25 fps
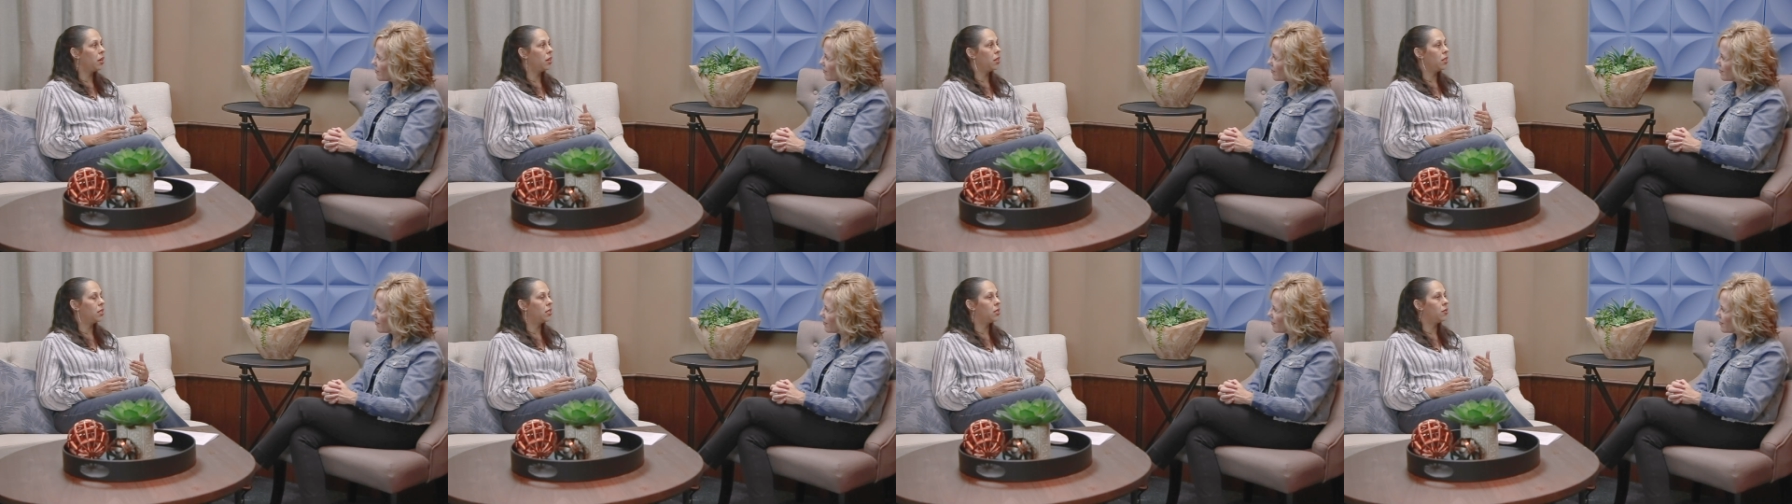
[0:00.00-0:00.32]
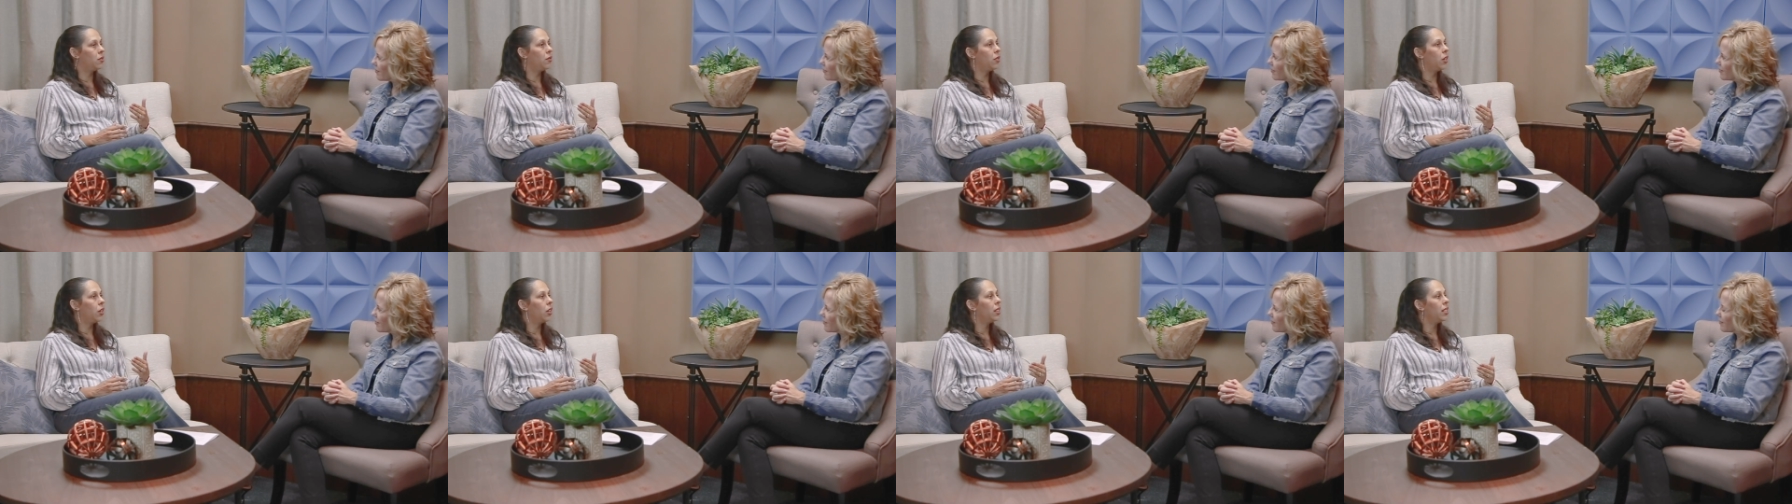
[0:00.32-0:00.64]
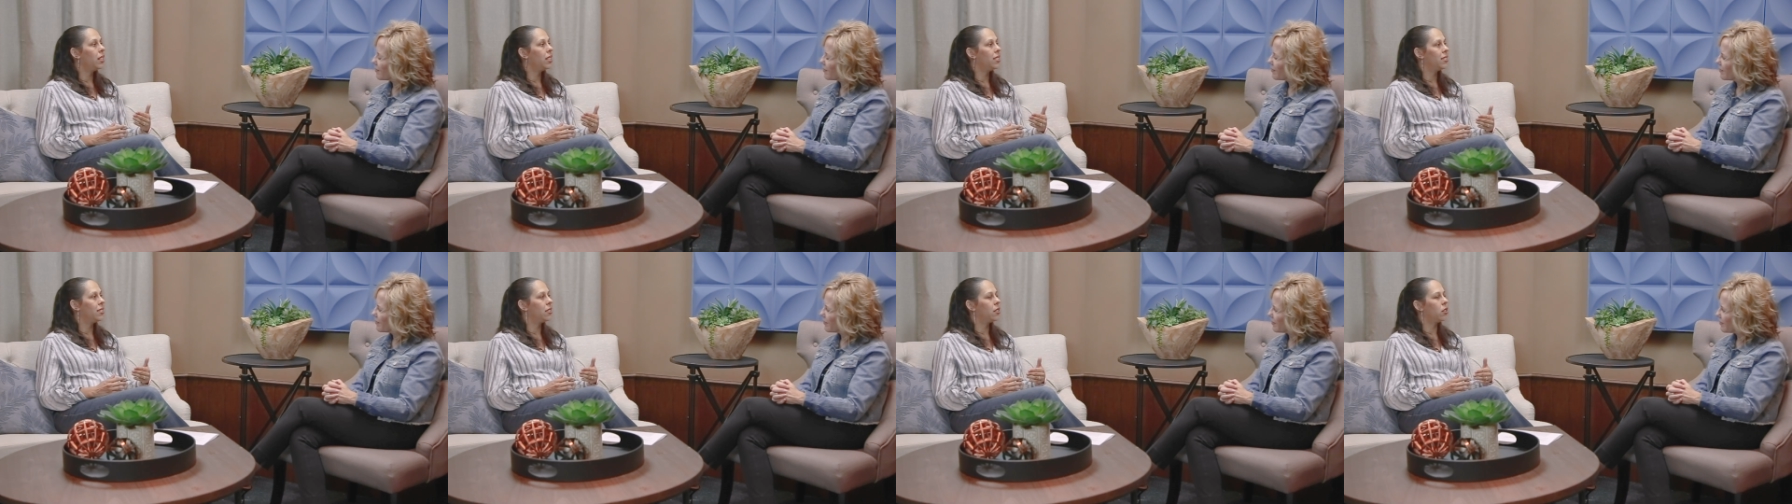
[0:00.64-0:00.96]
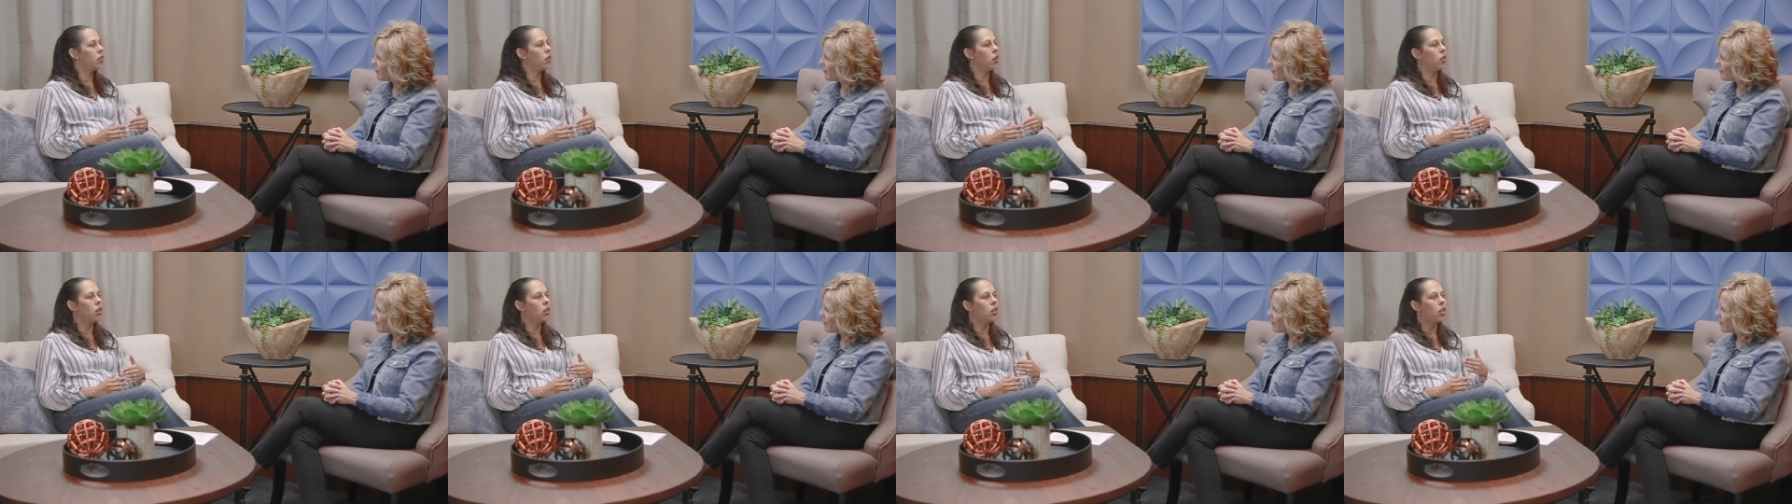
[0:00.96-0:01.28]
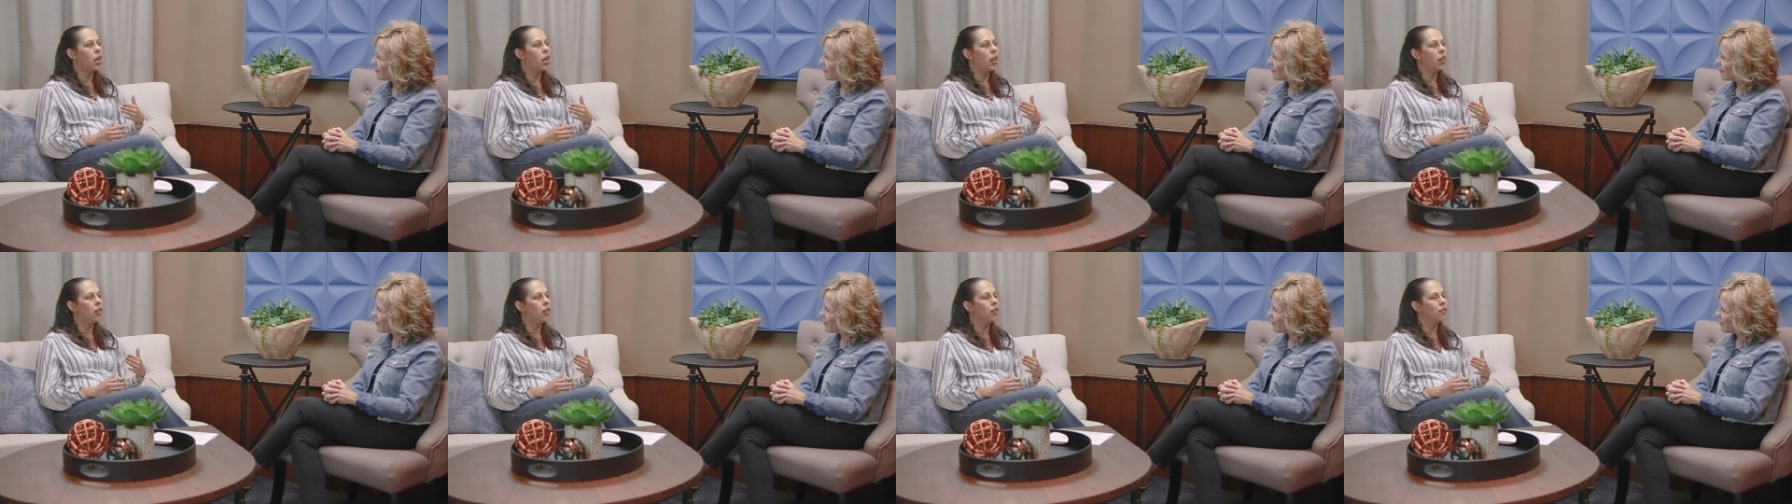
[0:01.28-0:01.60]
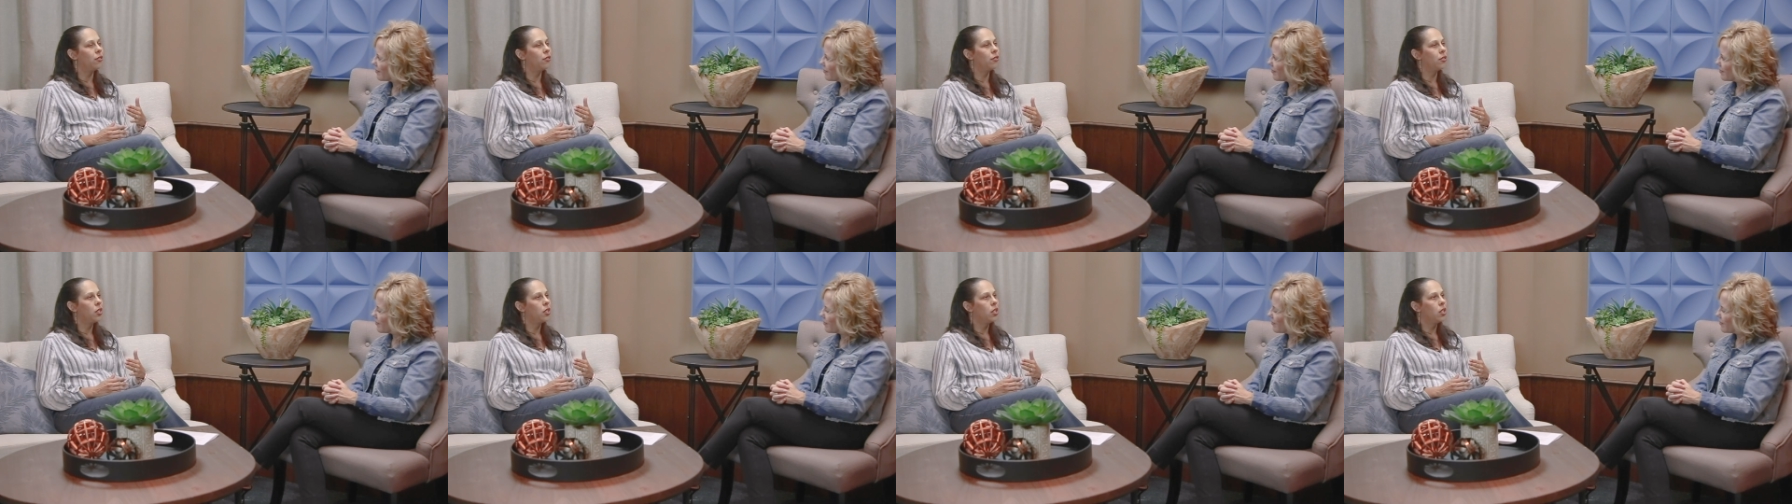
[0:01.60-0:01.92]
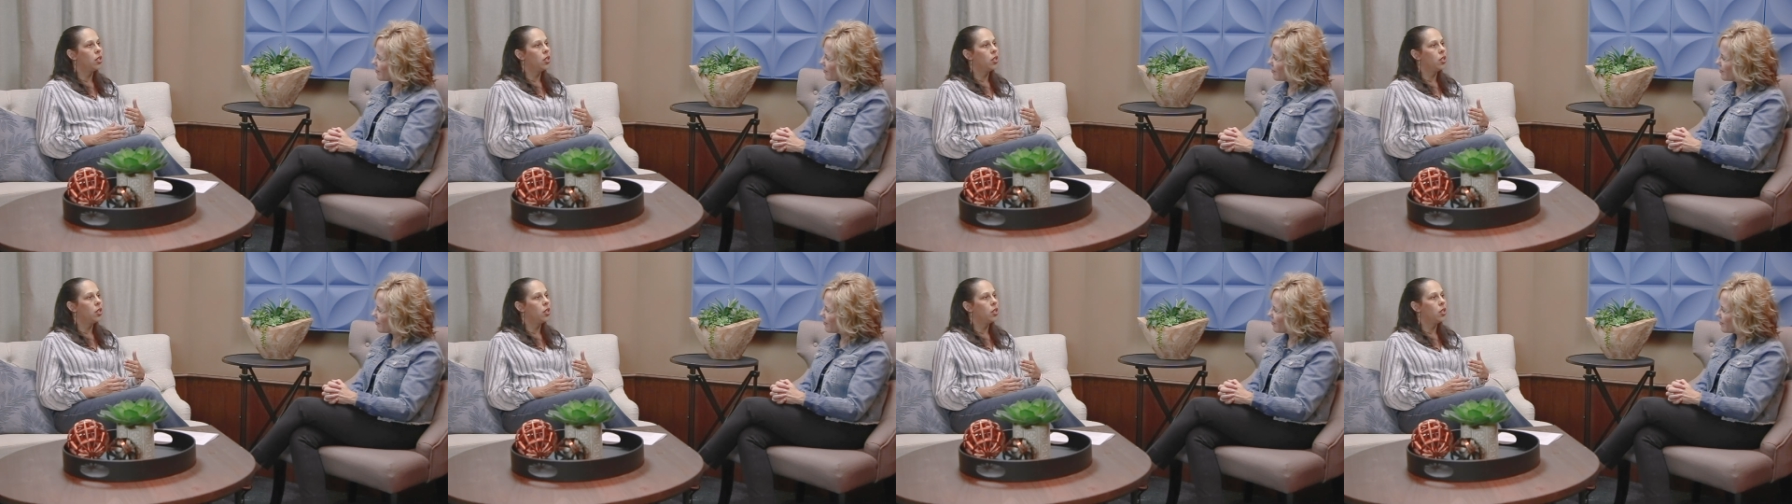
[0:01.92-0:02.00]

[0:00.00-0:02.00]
It's very easy. There are a lot of